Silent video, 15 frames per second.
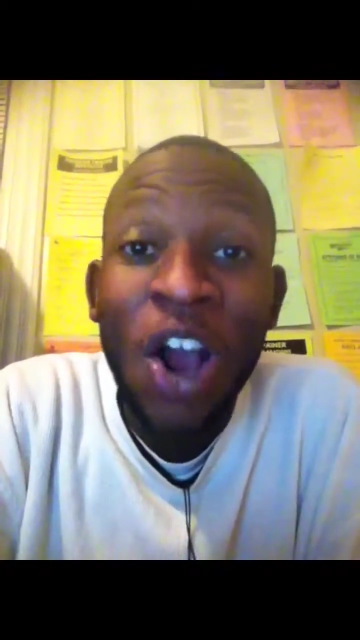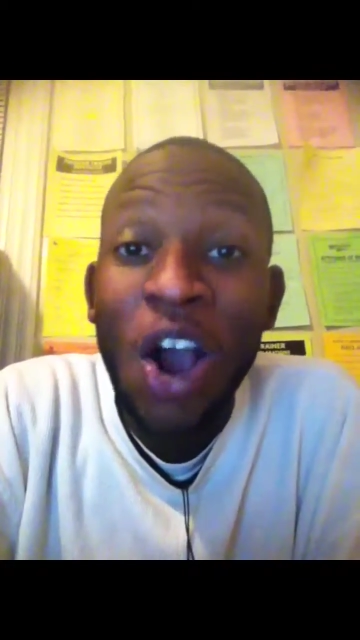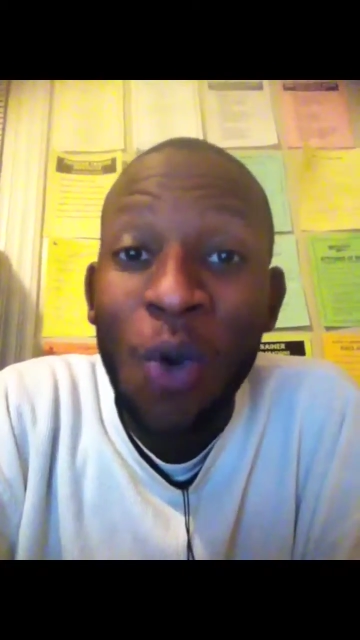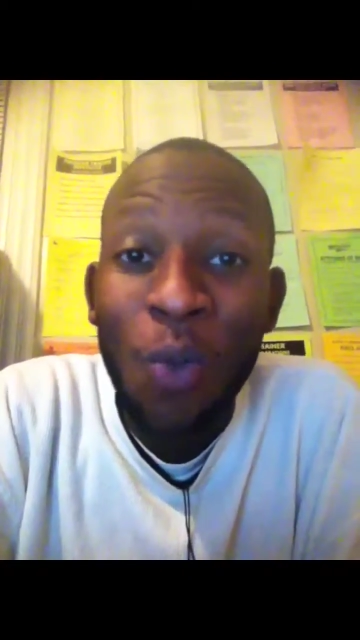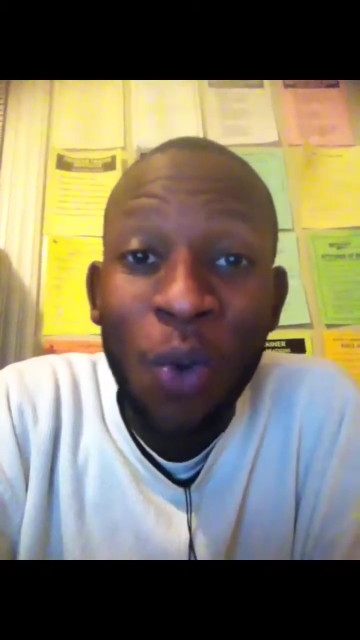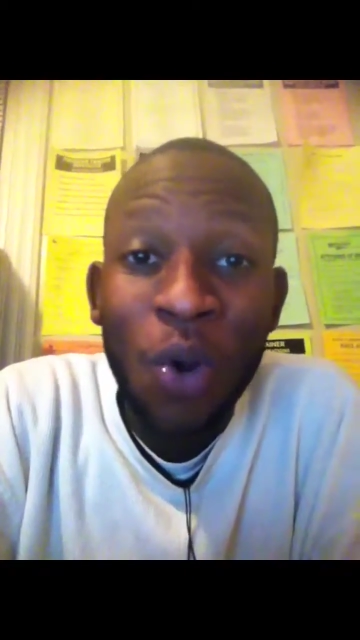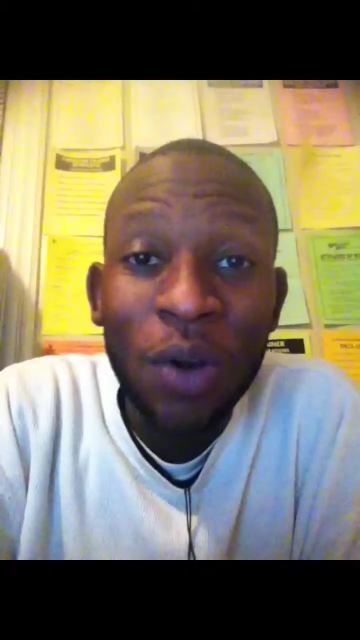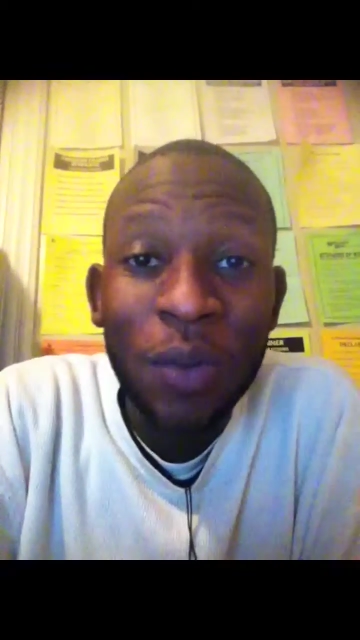
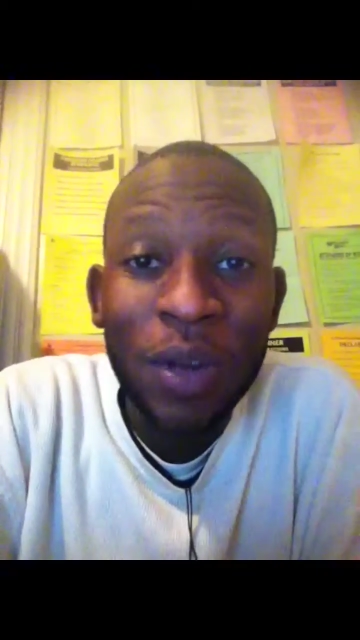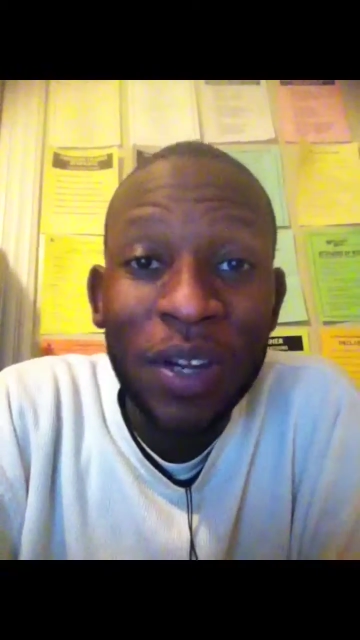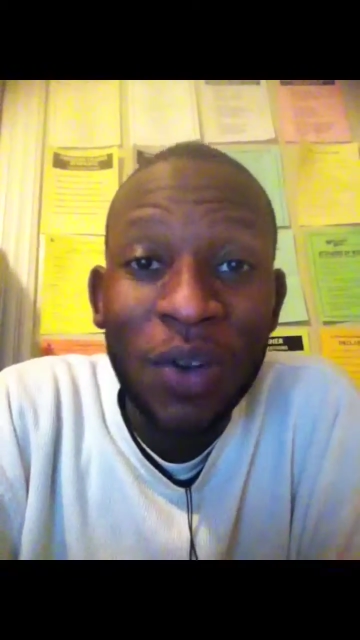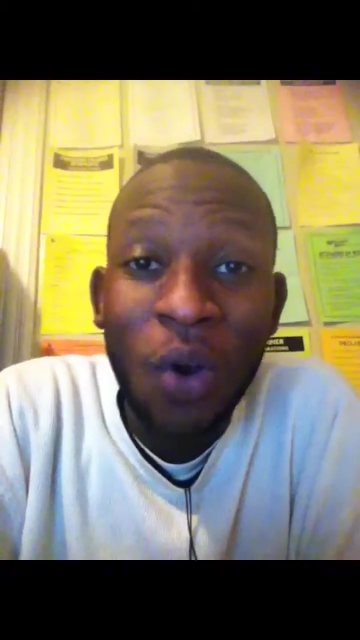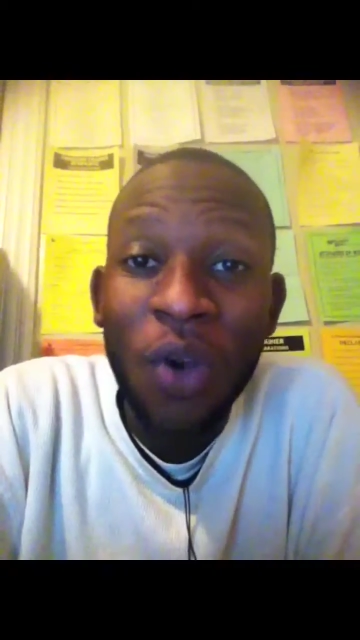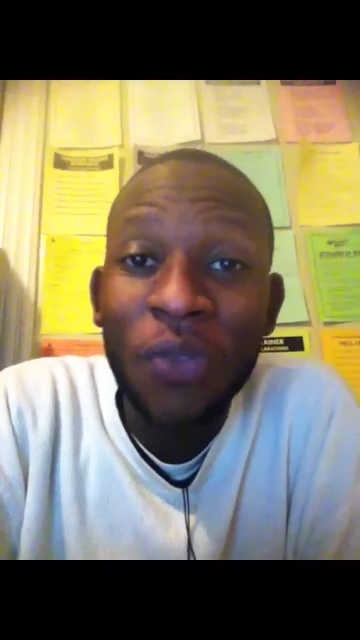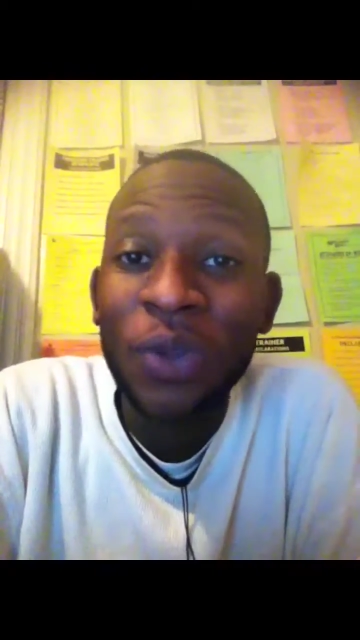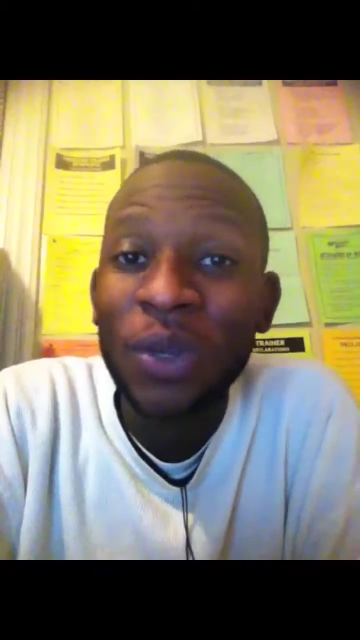award-winning
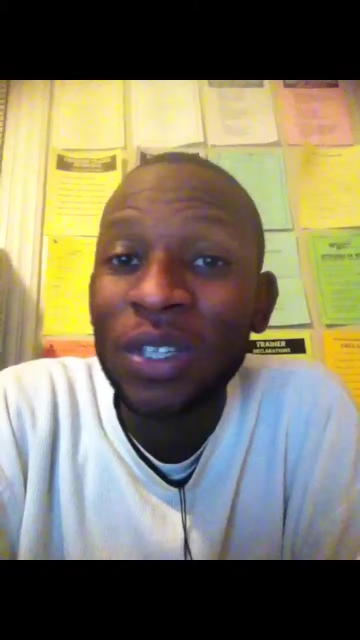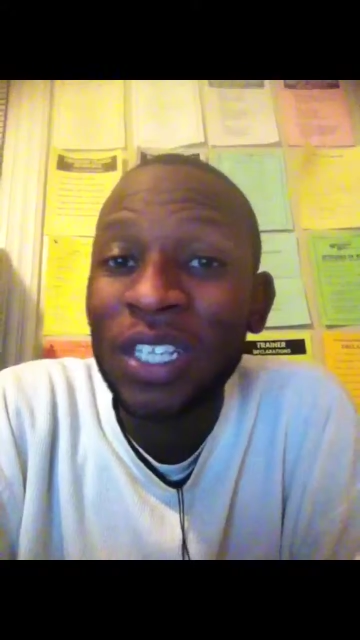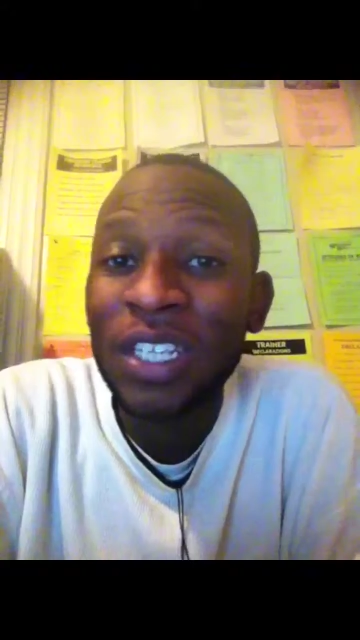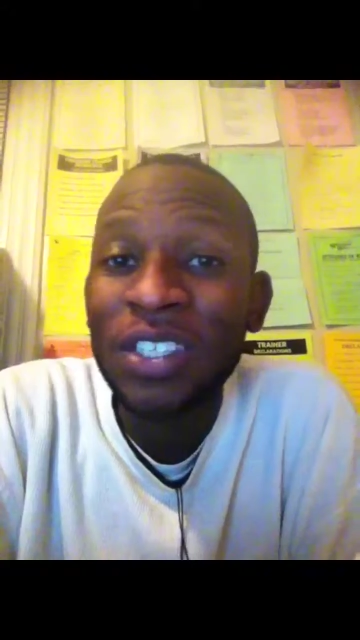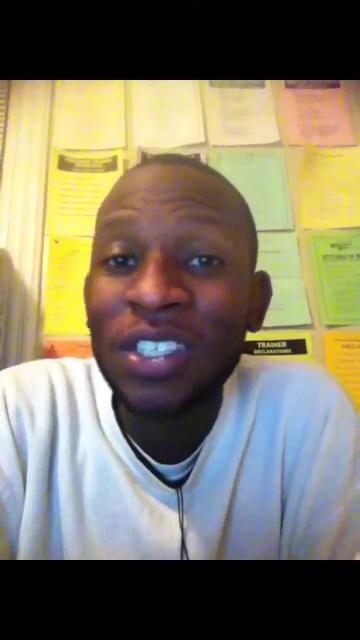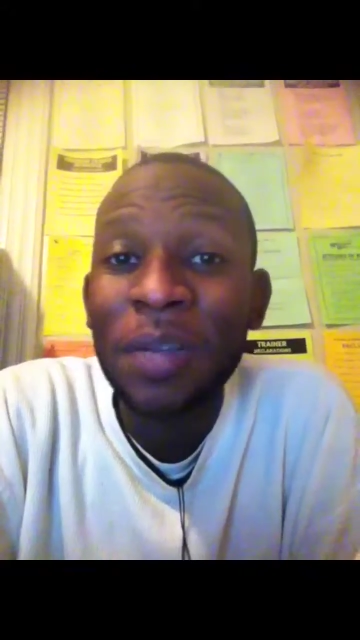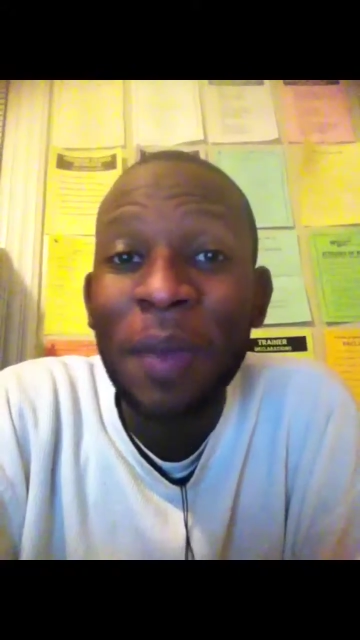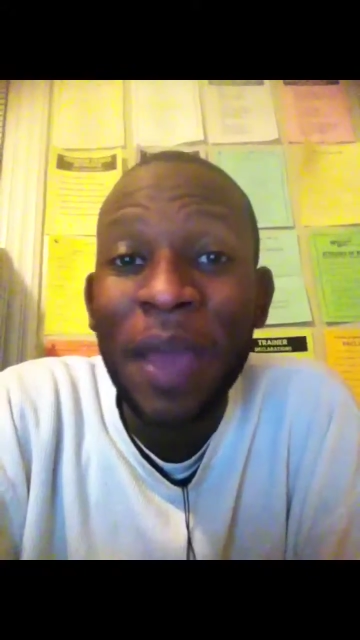author,
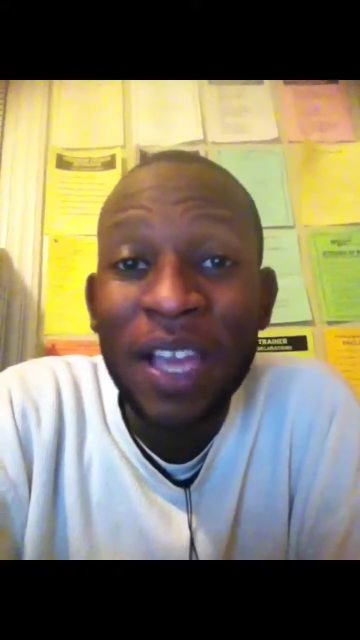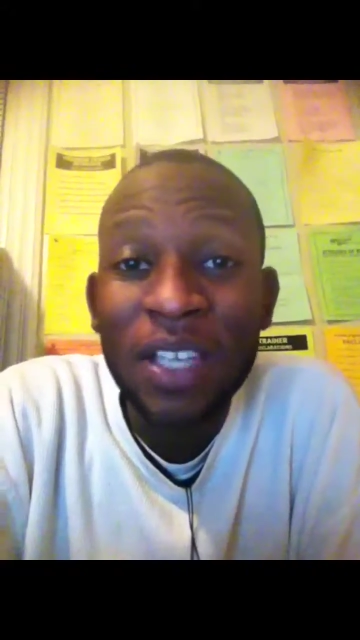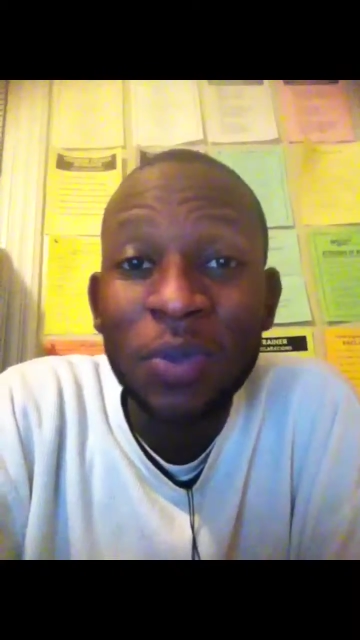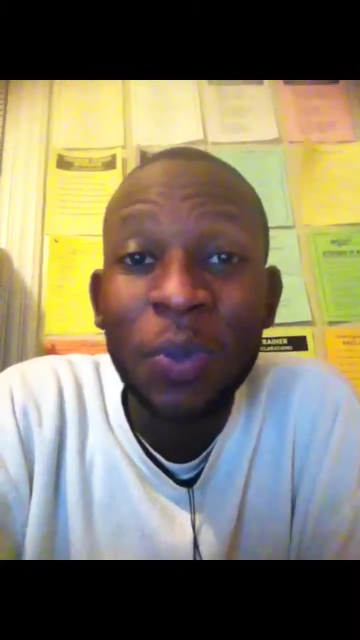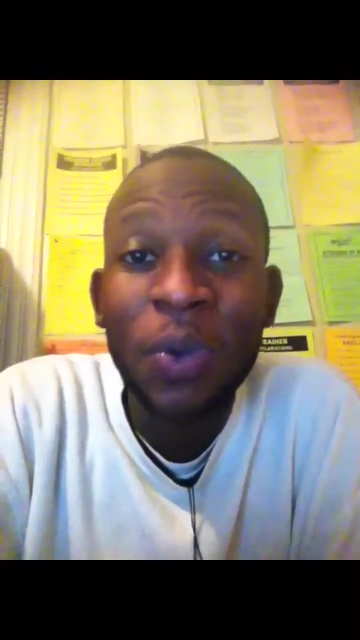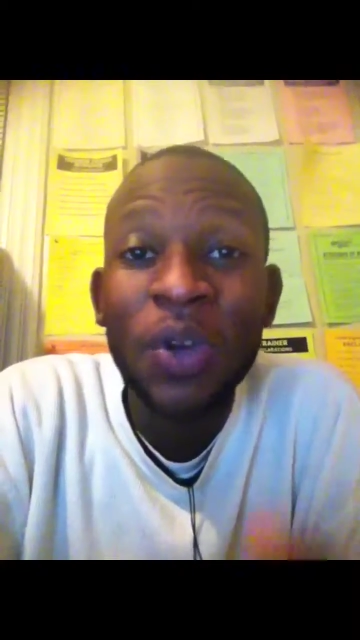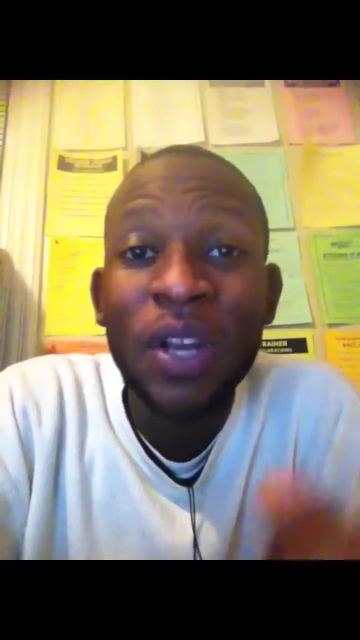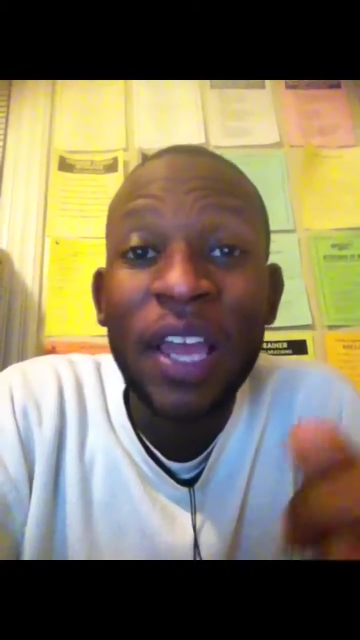leadership
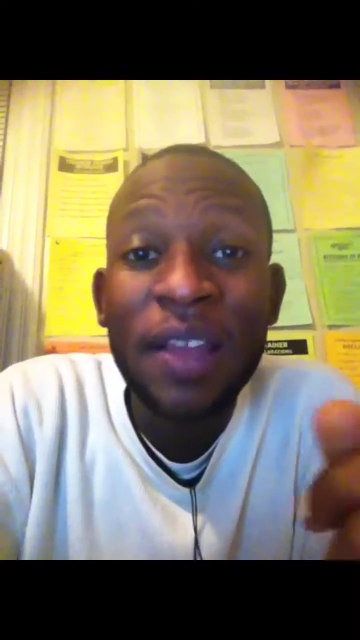expert,